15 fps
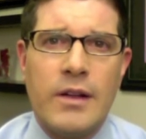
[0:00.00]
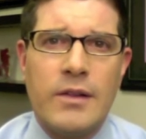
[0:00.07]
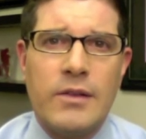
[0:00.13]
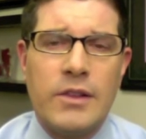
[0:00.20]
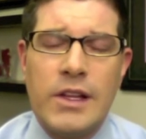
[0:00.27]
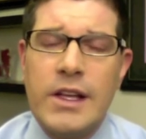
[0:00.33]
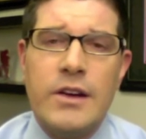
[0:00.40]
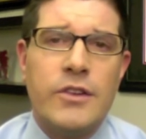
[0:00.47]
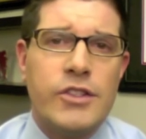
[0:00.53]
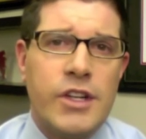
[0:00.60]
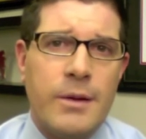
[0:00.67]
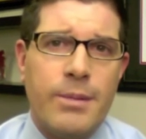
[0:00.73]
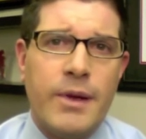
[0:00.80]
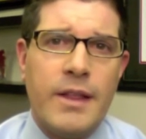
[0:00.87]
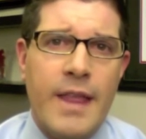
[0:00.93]

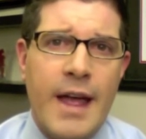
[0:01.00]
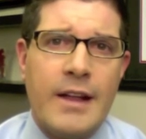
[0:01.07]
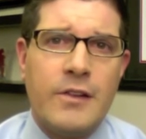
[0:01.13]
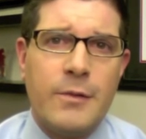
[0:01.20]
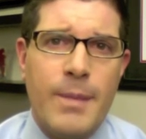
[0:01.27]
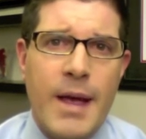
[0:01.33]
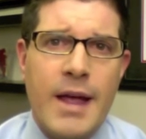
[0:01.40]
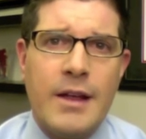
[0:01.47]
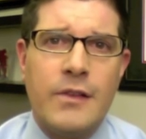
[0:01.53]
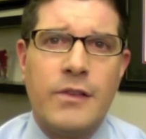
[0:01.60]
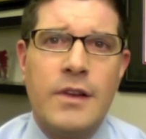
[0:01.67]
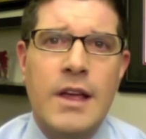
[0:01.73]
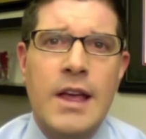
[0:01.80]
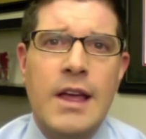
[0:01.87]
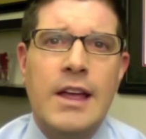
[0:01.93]
leadership in that
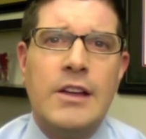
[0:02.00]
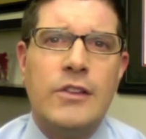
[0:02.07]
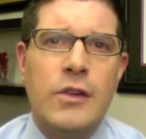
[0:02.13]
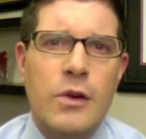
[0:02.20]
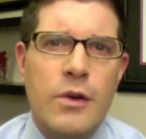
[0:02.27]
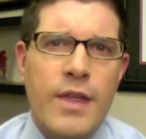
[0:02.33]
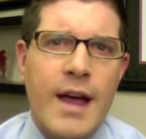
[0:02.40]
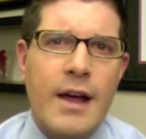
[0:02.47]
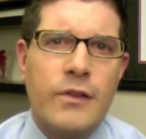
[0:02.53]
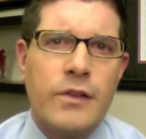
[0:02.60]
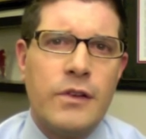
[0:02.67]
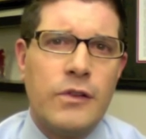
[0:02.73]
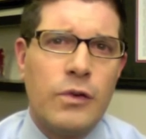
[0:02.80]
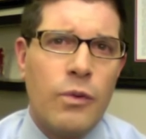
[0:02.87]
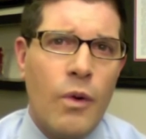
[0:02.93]
space. In
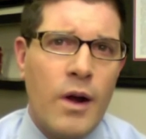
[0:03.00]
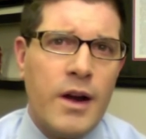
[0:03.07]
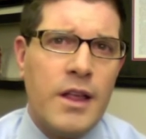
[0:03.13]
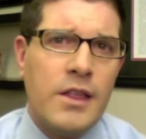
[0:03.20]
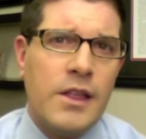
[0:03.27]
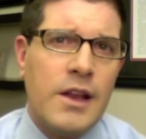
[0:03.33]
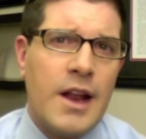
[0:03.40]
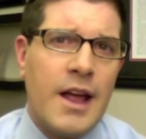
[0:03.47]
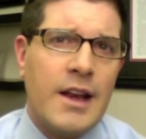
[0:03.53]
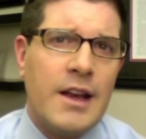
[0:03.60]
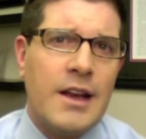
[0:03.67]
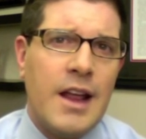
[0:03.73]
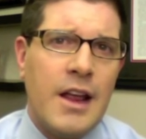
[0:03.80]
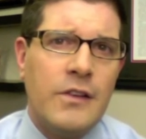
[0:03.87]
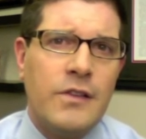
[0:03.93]
2020, the
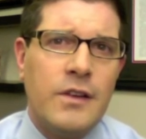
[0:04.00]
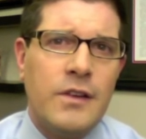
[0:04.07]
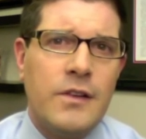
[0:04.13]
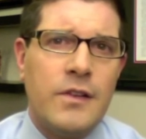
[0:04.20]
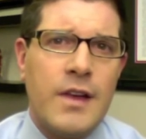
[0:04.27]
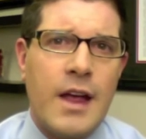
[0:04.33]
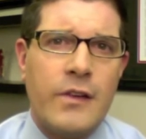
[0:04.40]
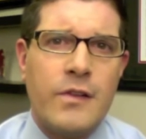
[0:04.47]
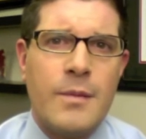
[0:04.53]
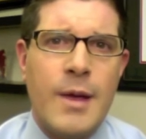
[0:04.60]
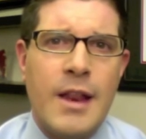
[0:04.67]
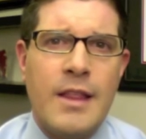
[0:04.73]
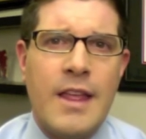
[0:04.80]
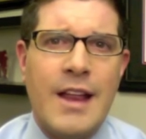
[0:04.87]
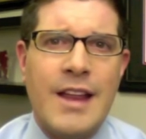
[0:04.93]
United Nations is
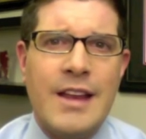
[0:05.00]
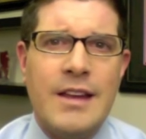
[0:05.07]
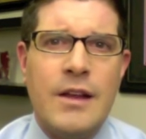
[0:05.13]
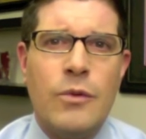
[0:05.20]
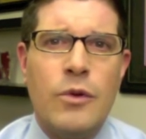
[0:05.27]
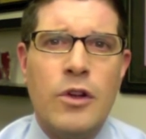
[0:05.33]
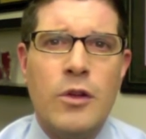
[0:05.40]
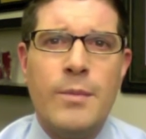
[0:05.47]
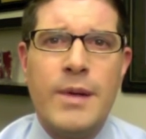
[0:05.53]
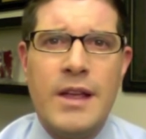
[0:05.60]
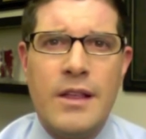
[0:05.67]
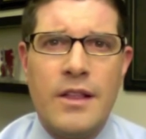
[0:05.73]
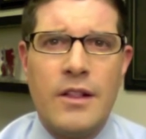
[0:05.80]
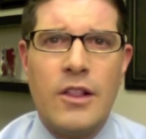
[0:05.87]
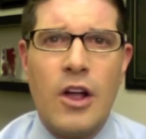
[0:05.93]
estimating that India will
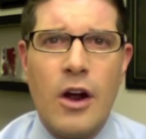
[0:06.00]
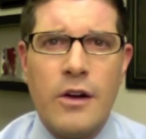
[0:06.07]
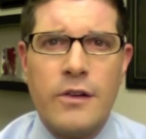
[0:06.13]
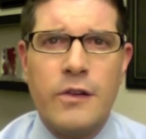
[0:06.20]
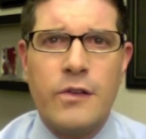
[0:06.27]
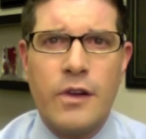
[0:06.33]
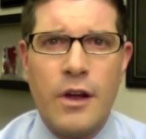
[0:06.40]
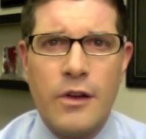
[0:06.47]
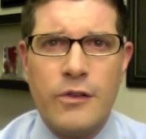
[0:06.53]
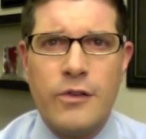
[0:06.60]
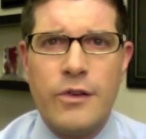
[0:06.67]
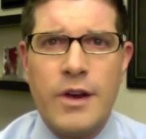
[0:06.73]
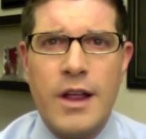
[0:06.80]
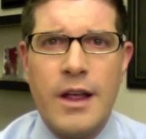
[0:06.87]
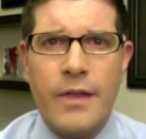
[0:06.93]
be the largest
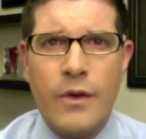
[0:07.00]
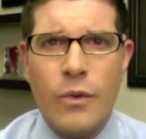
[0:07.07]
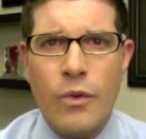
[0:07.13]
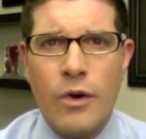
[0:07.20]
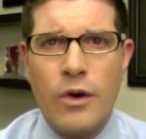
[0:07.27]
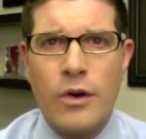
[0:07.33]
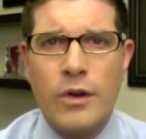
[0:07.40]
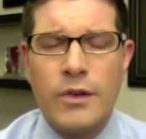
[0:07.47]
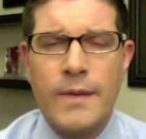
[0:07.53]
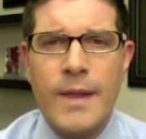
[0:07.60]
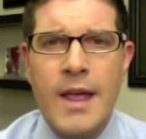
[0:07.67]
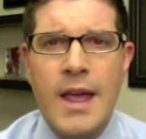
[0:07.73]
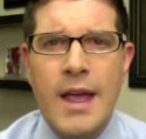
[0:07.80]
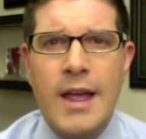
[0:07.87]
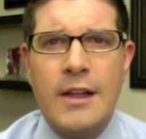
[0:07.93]
country in the world.
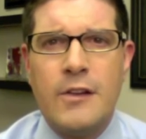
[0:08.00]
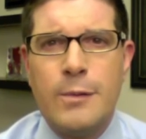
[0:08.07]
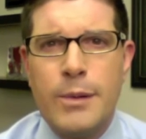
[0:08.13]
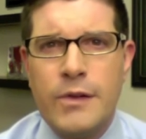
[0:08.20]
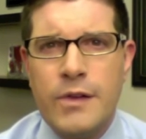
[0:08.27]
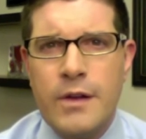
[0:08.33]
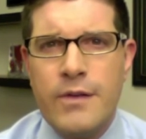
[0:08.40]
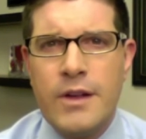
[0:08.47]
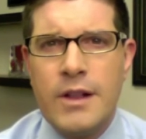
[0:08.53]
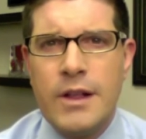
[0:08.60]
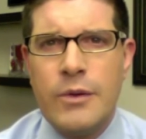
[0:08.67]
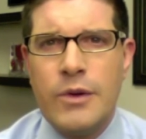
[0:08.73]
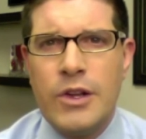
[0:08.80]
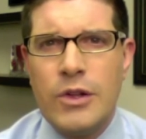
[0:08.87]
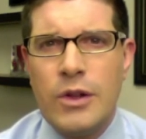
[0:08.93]
And specifically,
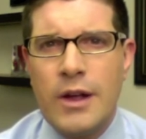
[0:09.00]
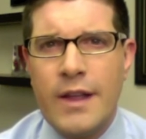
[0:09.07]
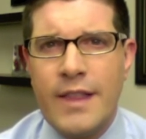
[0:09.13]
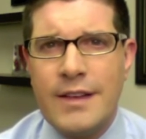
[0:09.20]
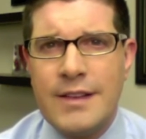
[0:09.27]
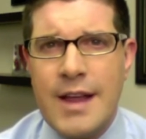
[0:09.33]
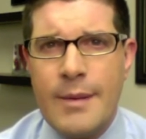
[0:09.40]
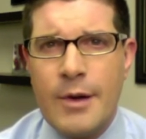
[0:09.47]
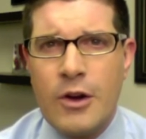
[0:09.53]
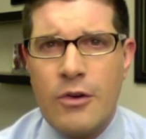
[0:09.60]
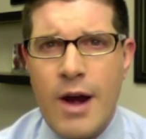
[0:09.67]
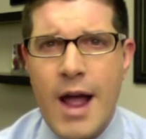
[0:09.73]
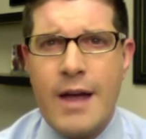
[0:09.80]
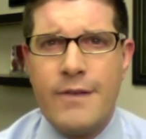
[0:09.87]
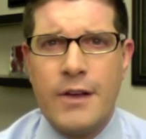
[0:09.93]
when you look at the
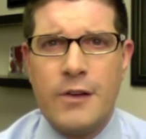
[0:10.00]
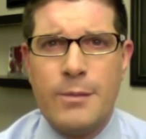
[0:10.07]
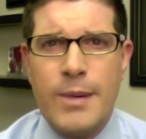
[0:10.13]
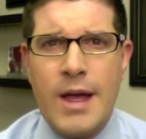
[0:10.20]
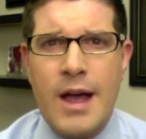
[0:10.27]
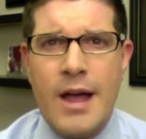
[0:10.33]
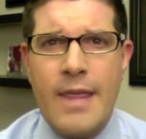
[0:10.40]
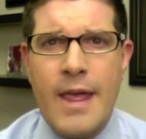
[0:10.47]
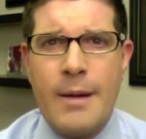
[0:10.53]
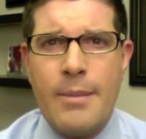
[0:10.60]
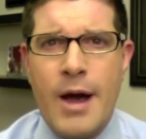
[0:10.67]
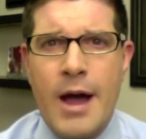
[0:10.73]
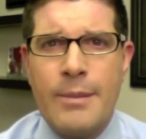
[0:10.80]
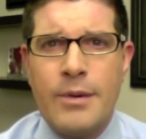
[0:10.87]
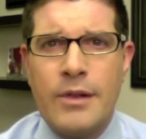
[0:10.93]
demographics behind that
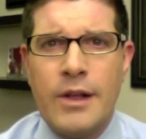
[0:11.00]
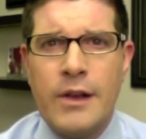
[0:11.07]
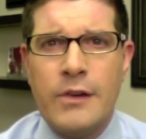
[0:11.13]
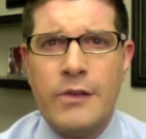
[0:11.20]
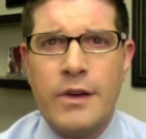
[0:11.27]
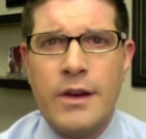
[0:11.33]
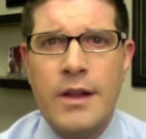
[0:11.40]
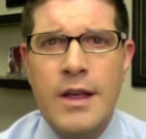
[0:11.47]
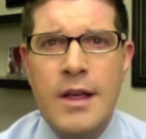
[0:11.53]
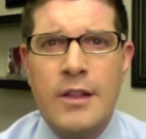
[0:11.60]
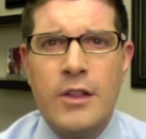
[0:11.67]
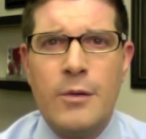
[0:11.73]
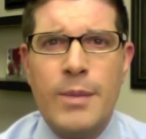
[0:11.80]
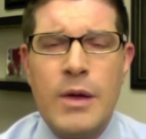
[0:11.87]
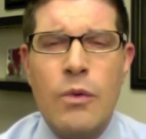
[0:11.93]
population,
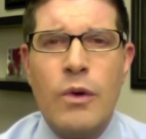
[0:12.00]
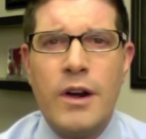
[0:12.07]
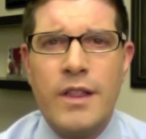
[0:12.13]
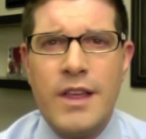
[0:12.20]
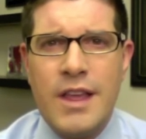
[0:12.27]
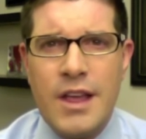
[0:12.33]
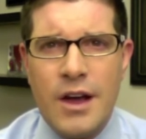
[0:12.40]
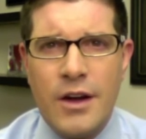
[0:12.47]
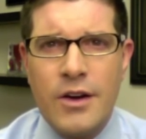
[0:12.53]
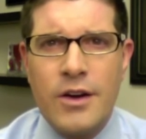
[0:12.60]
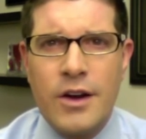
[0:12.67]
they'll be one of the younger